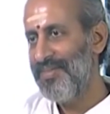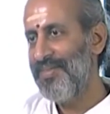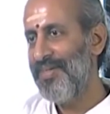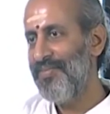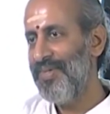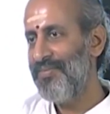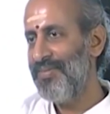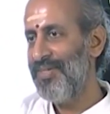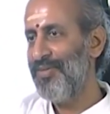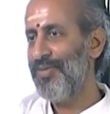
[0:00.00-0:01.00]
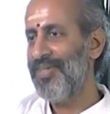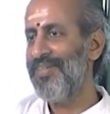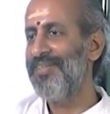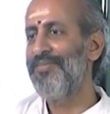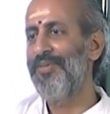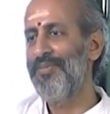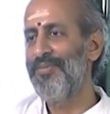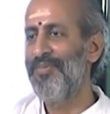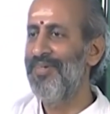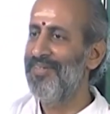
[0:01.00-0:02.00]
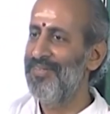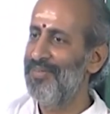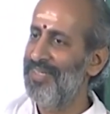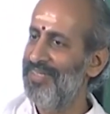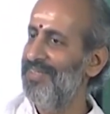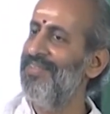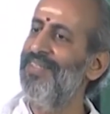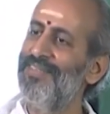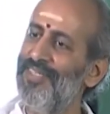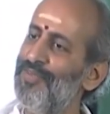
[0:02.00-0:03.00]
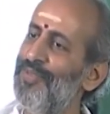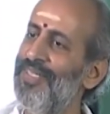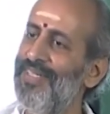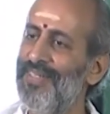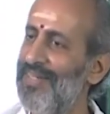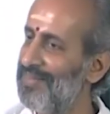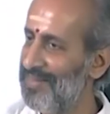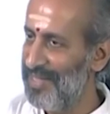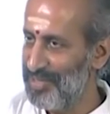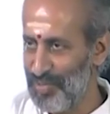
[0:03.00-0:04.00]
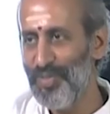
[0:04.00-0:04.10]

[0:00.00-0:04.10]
that we have decoded in the form of modern notation, and that is what it translates